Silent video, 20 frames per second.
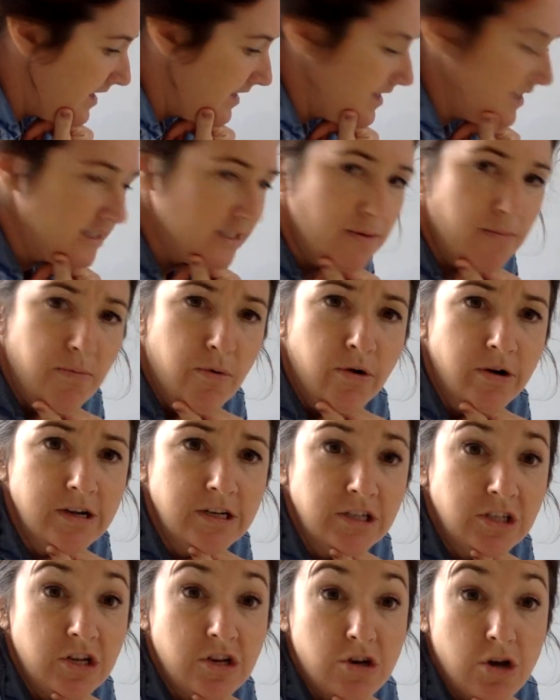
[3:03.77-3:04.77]
It's
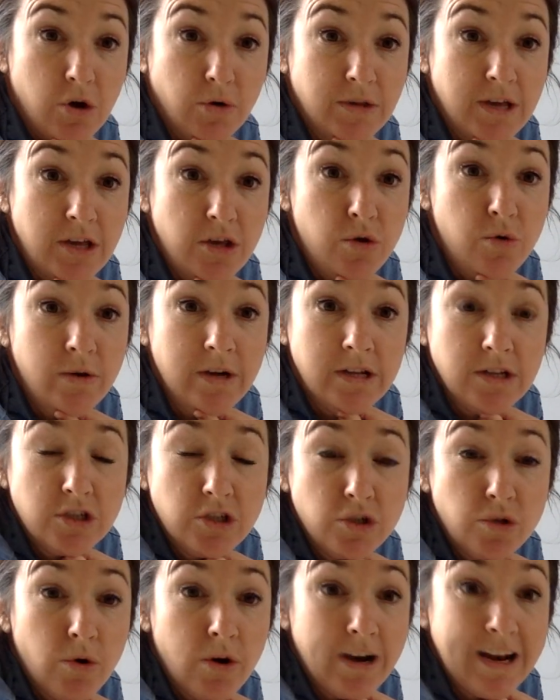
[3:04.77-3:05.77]
important to know that you can
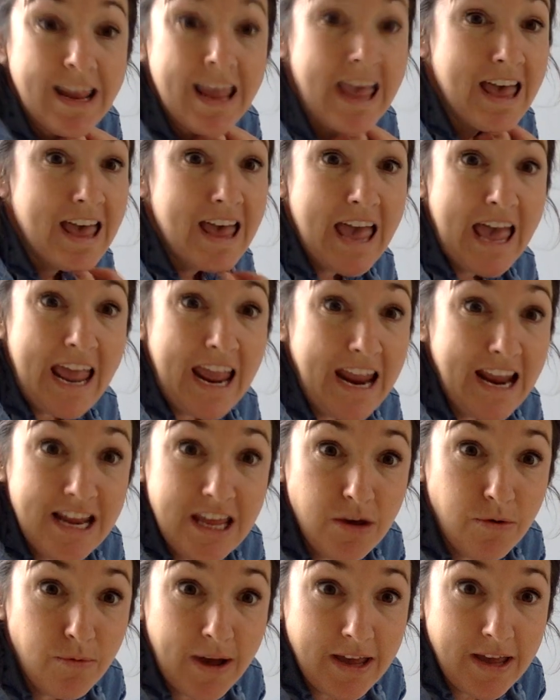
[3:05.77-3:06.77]
sort
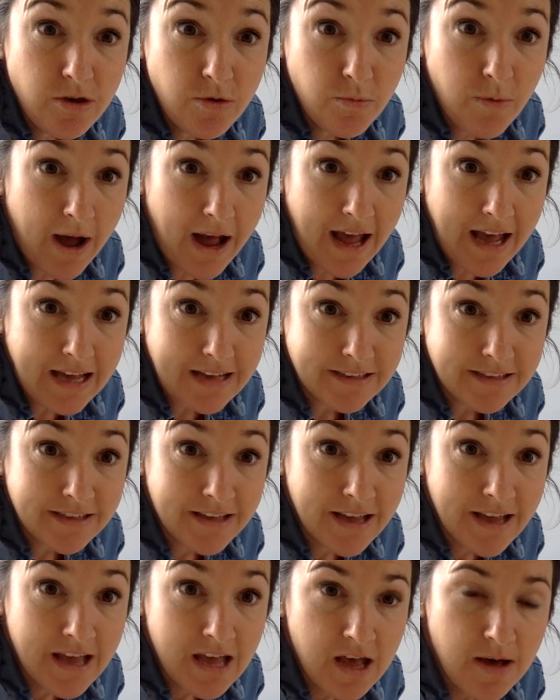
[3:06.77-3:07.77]
any way you want,
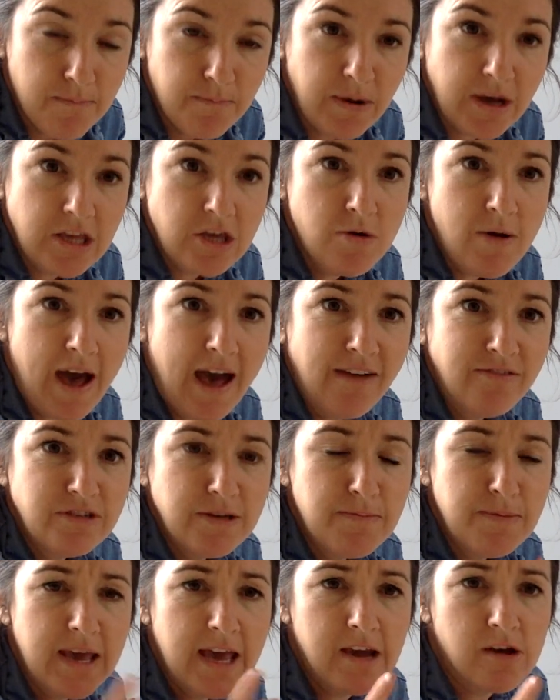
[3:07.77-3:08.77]
but you have
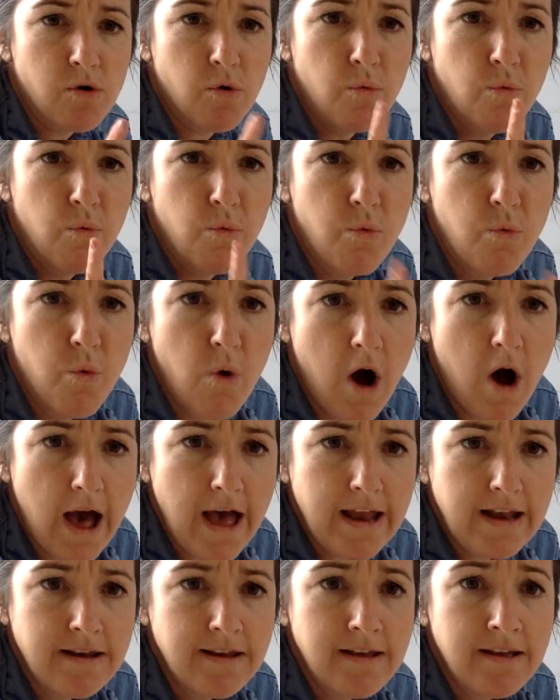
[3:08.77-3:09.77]
to pick
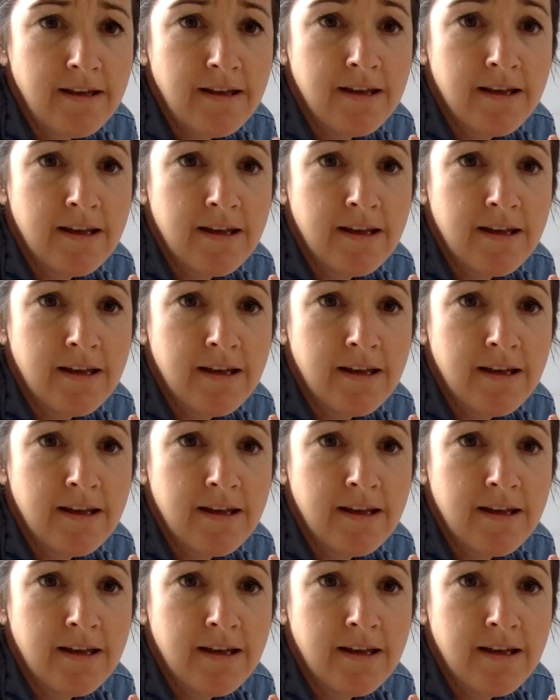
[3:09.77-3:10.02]
one